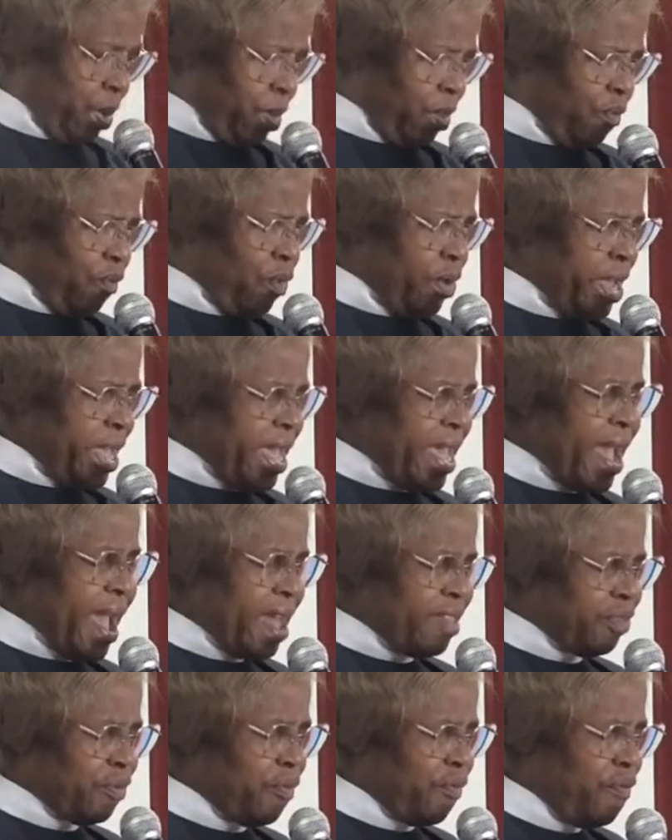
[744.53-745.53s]
For he
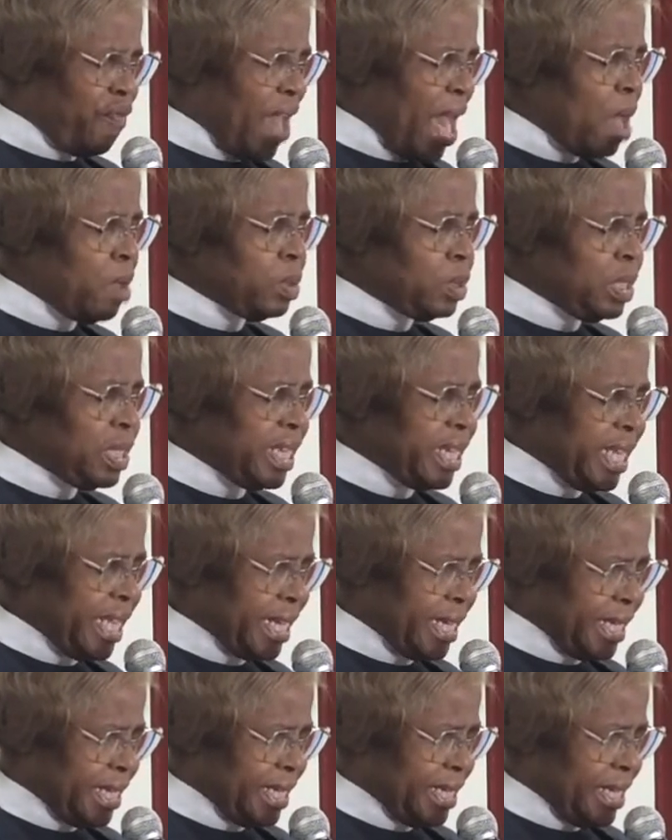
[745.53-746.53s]
hath founded
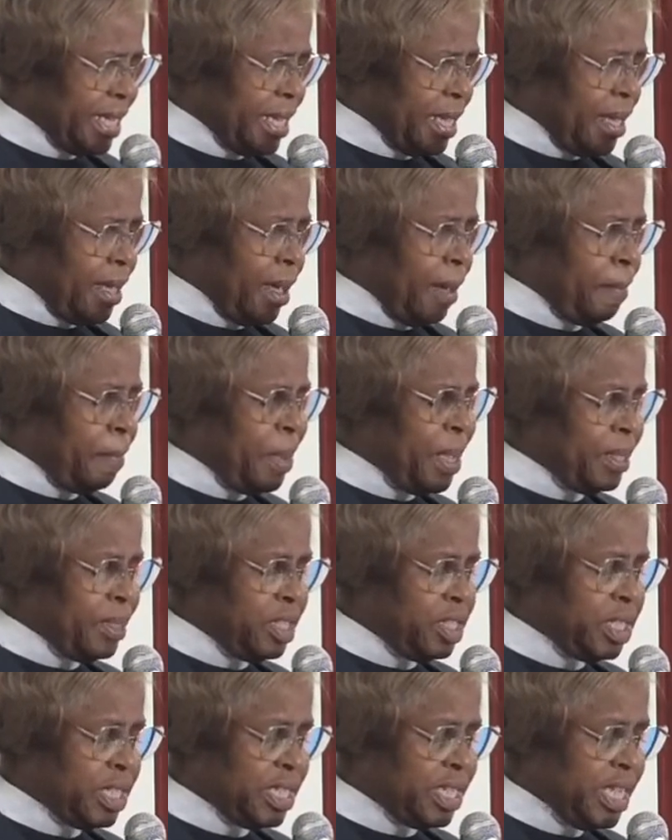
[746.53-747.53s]
it upon the
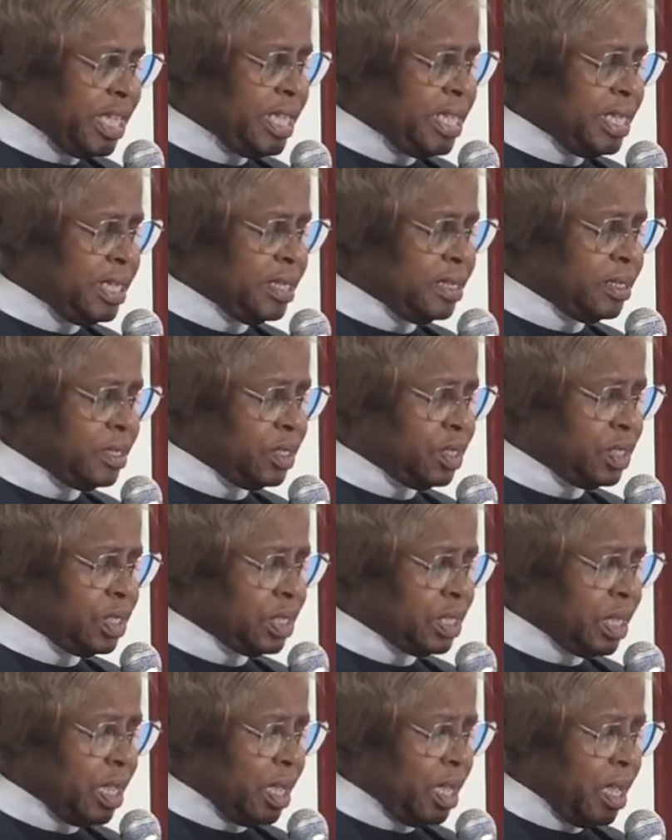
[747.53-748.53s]
seas
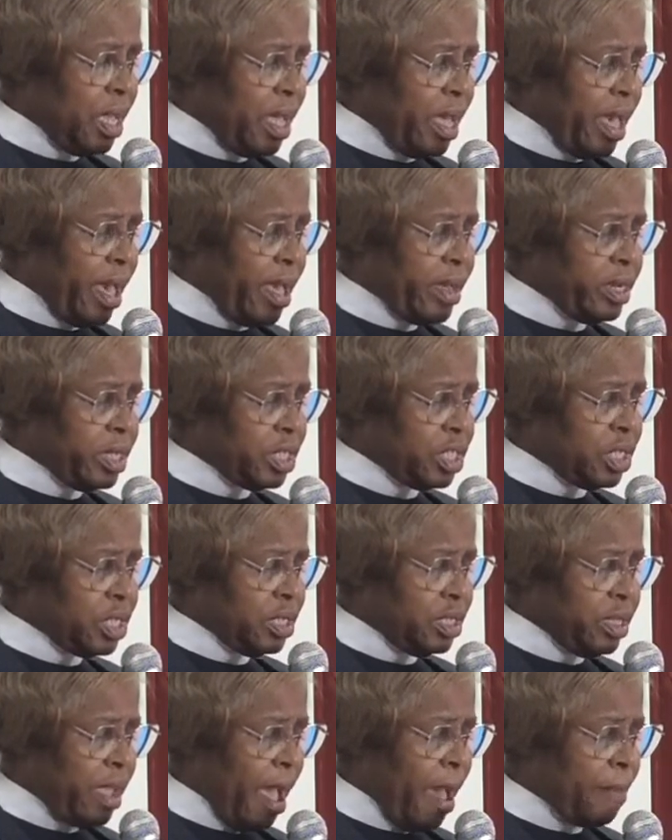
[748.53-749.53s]
and
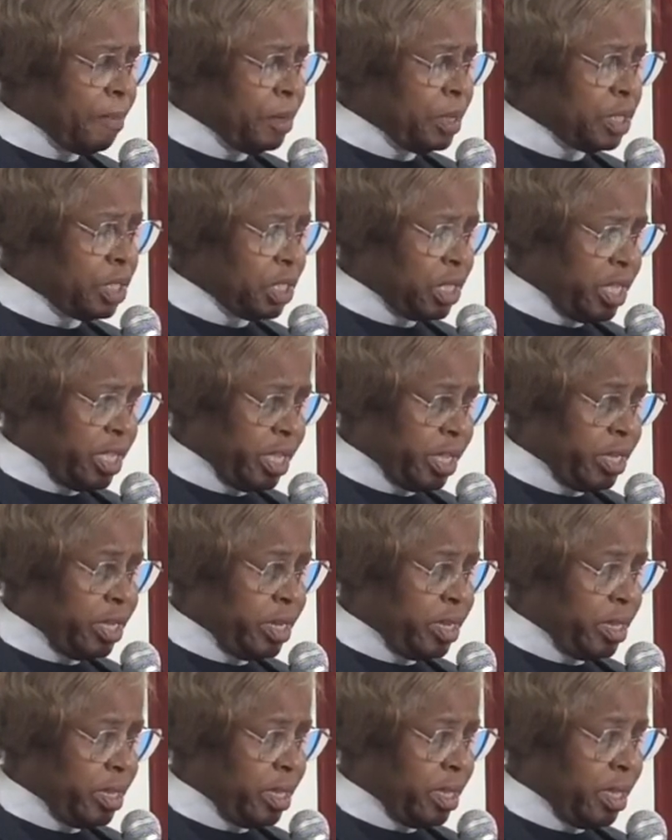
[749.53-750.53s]
established
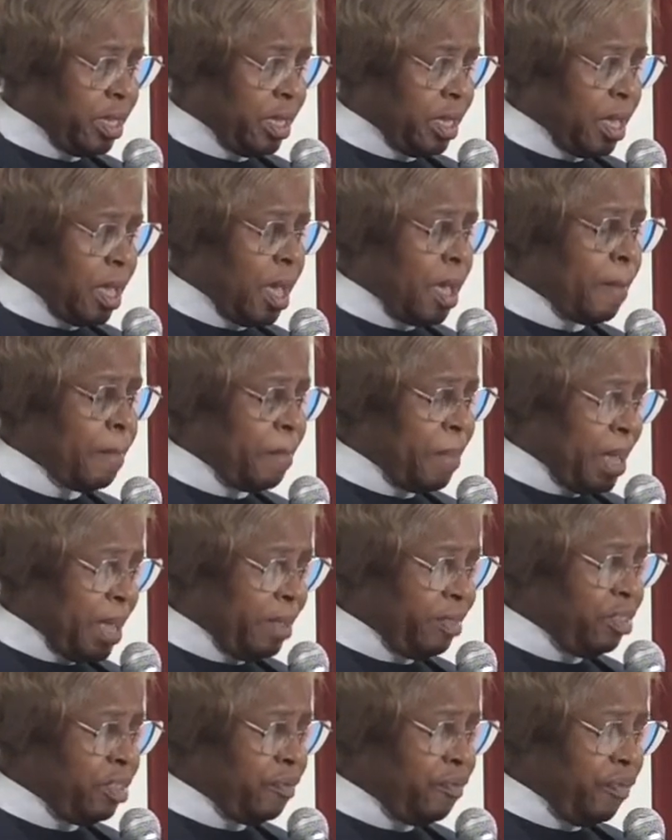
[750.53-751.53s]
it
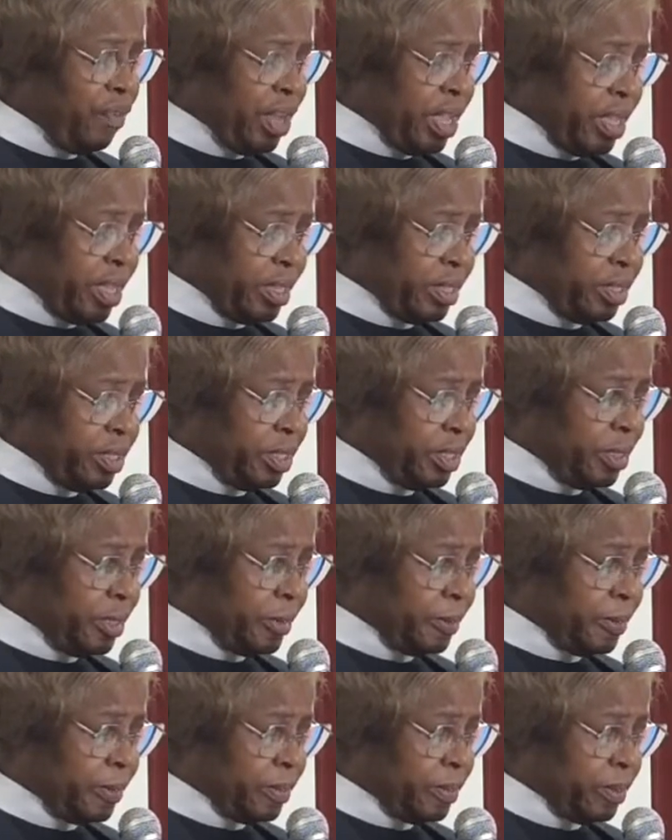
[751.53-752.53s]
upon the floods.
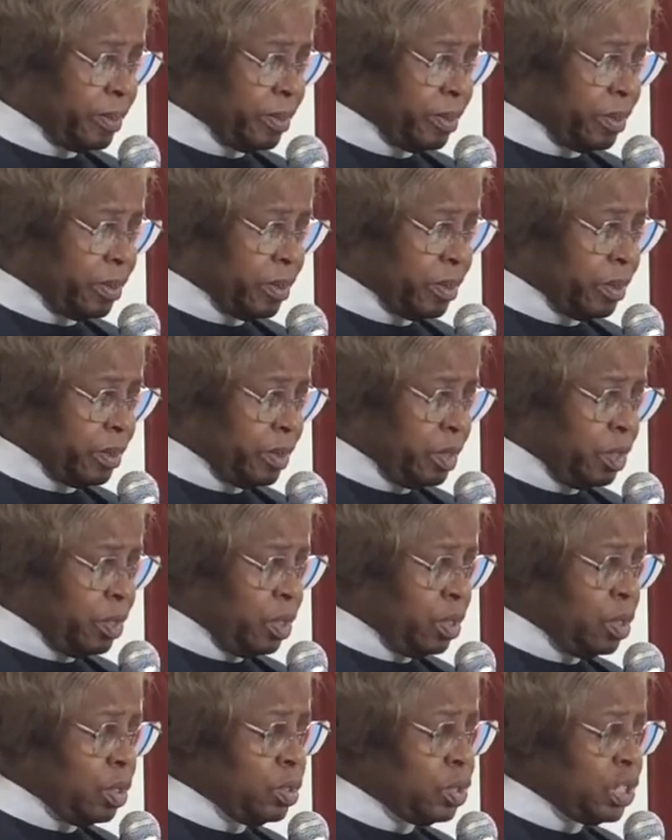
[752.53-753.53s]

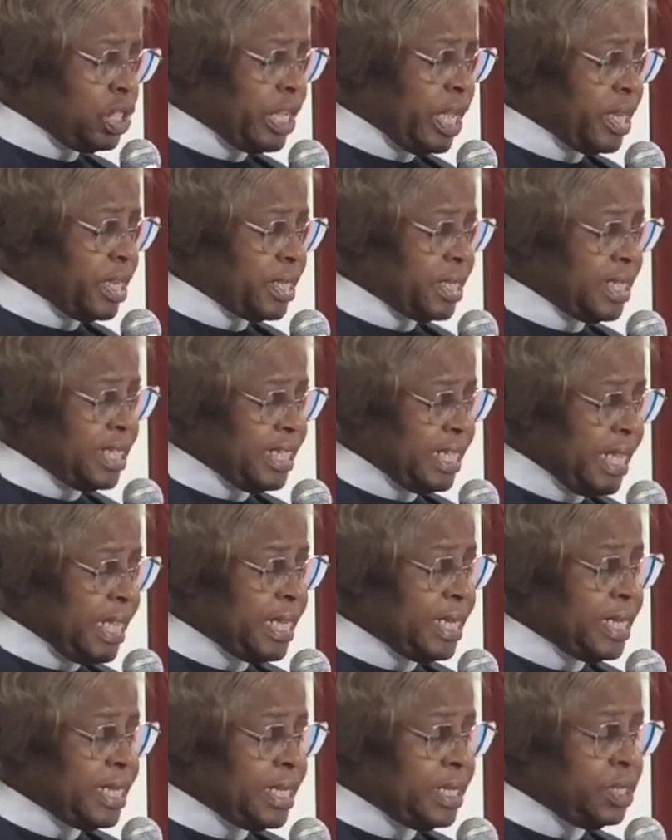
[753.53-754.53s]
Who shall
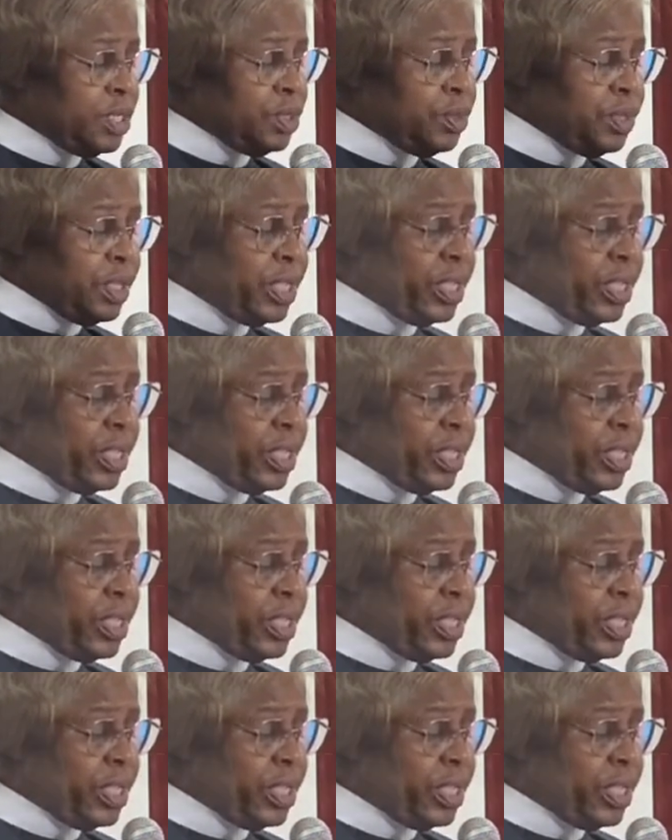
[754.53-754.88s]
ascend into the